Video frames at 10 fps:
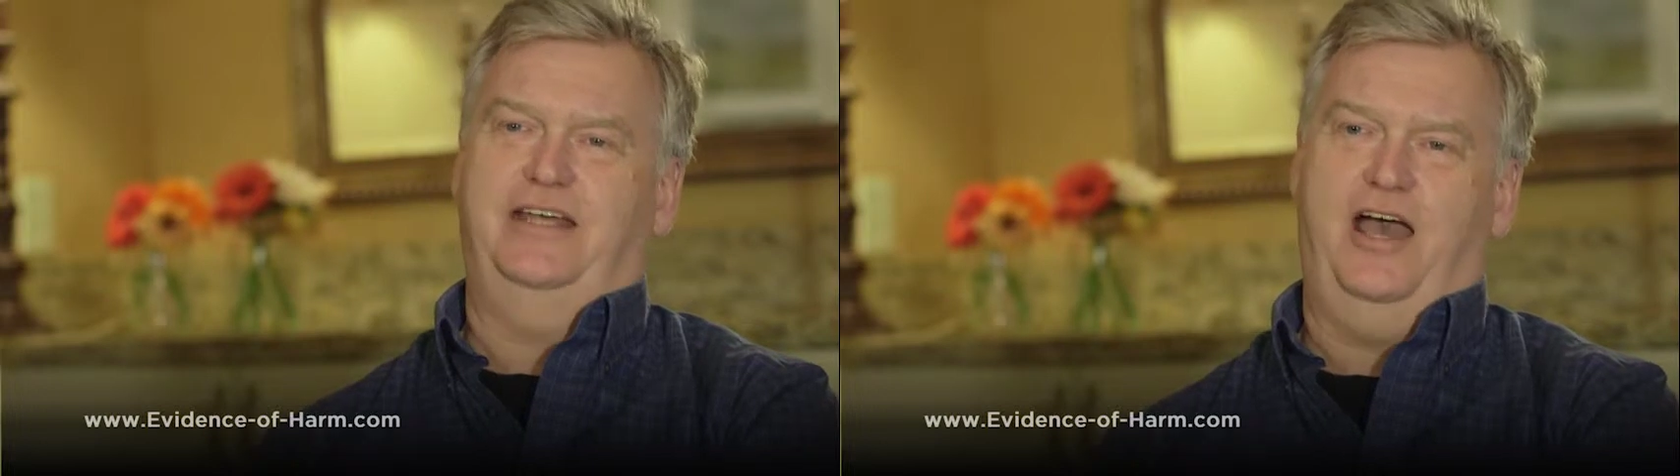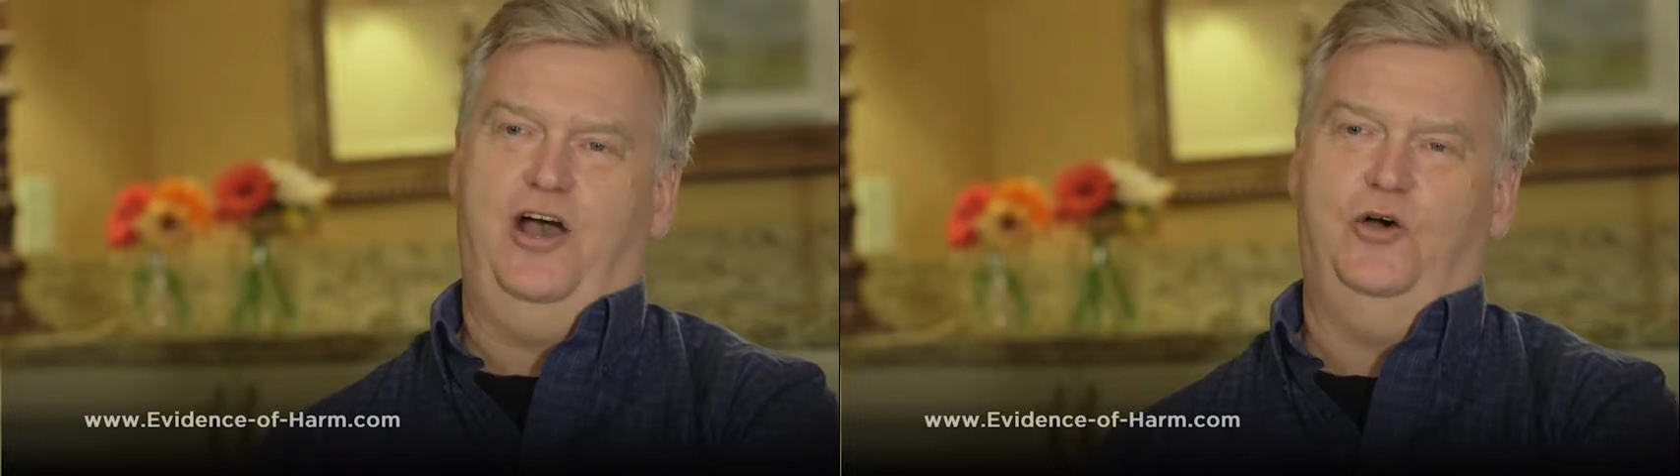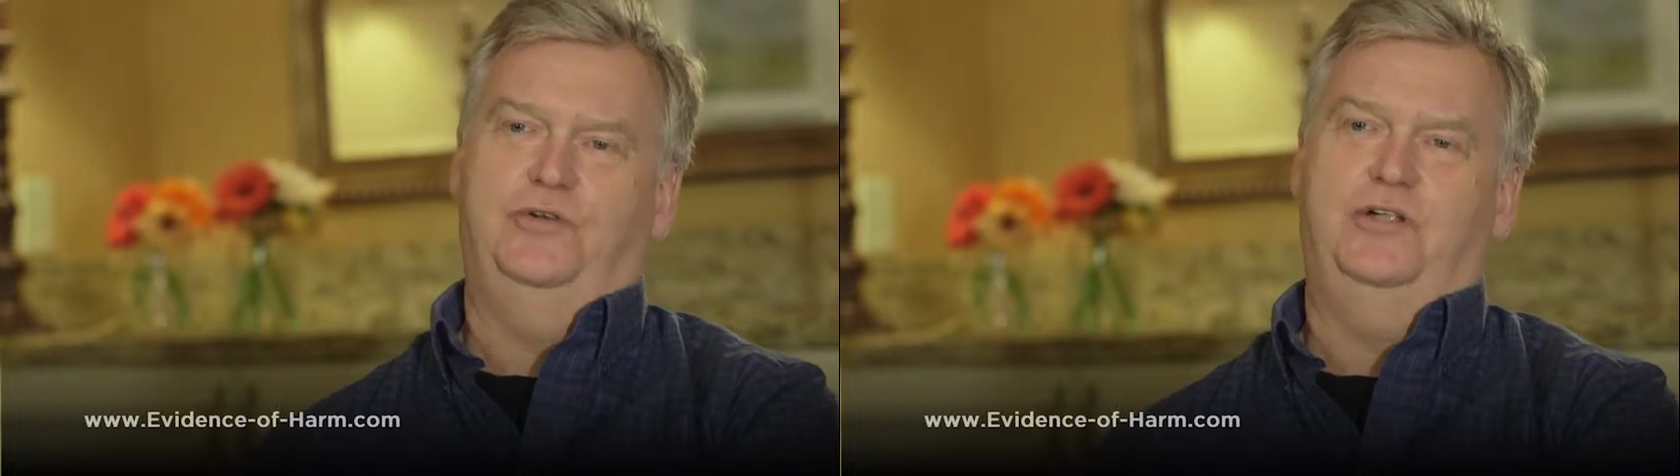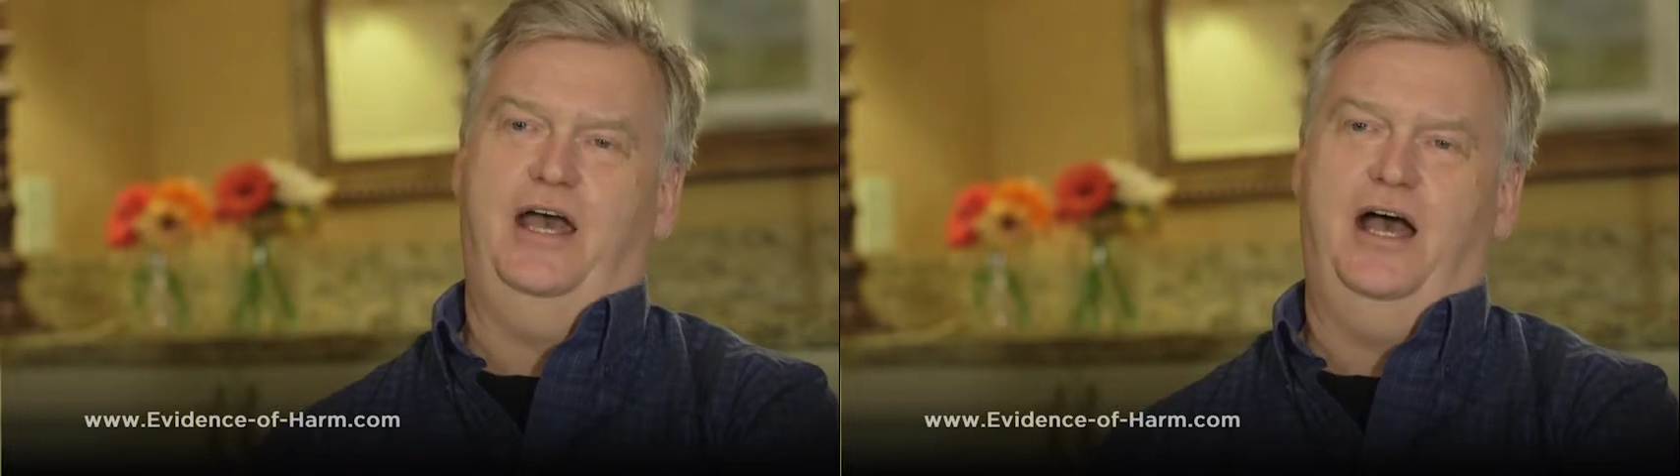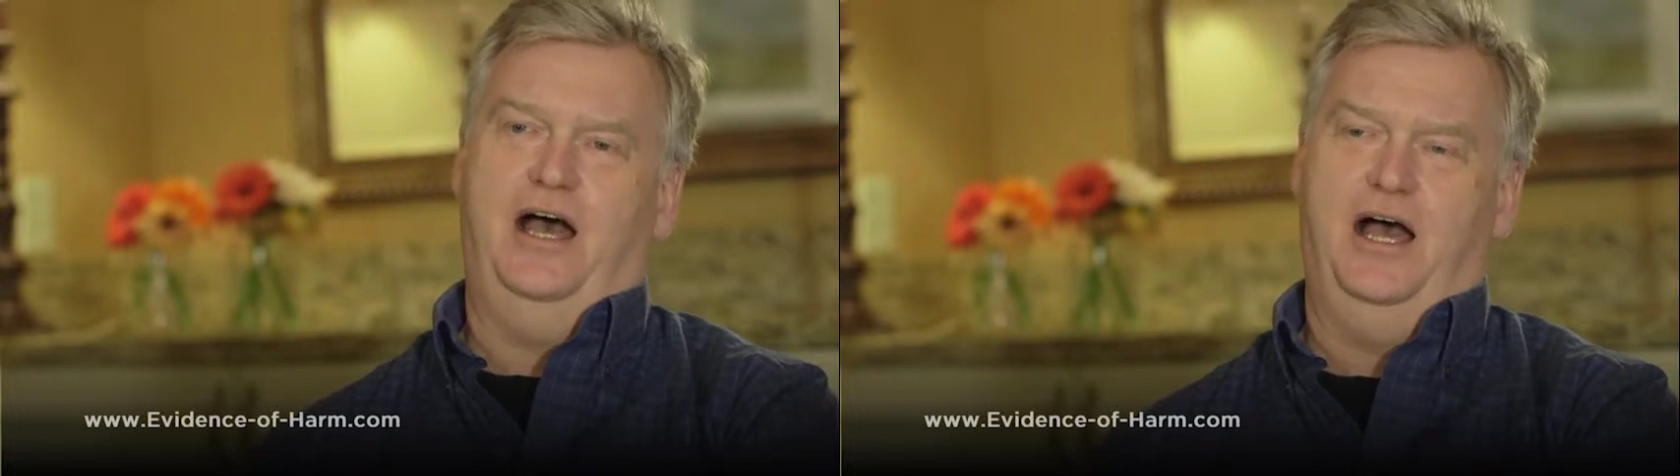
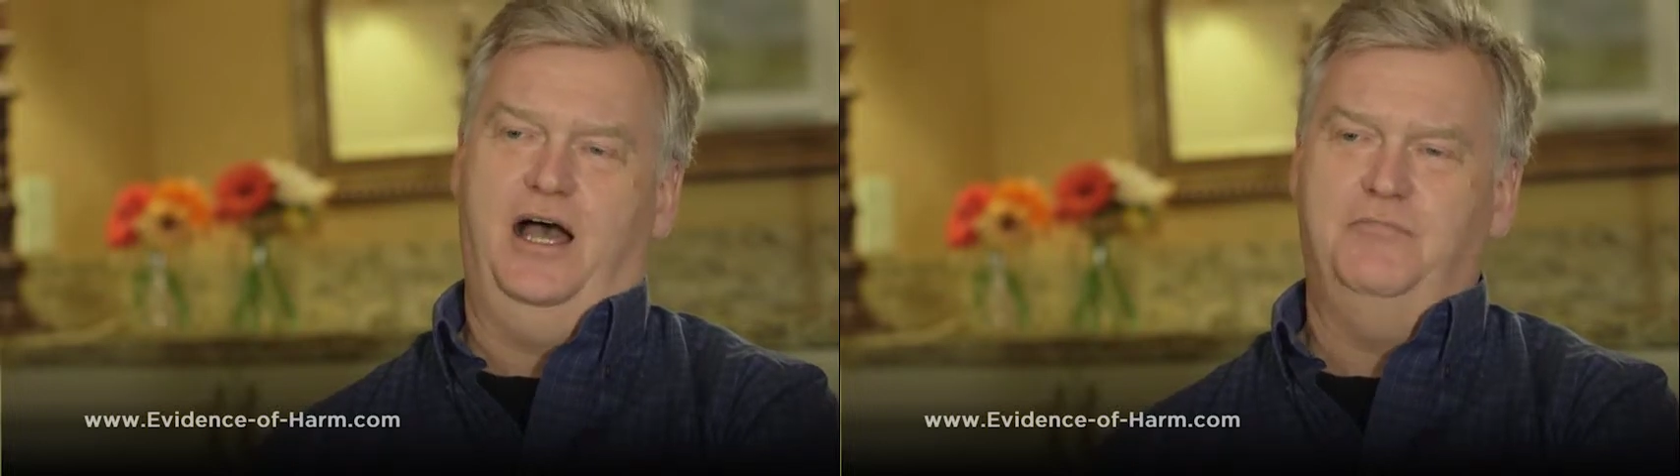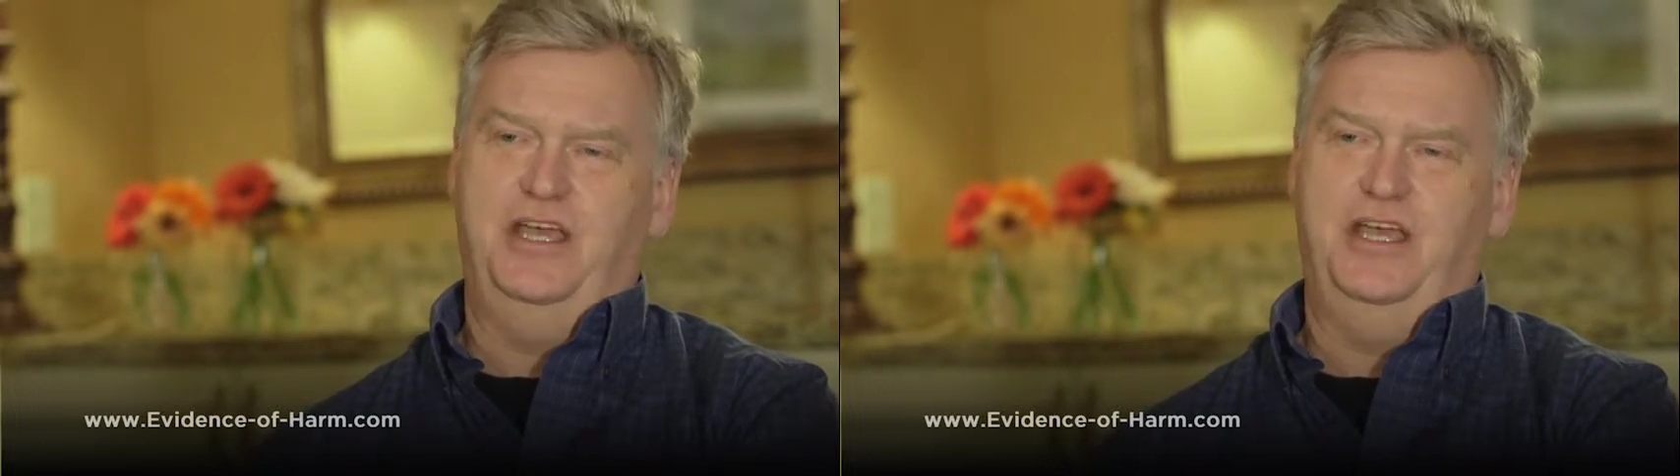down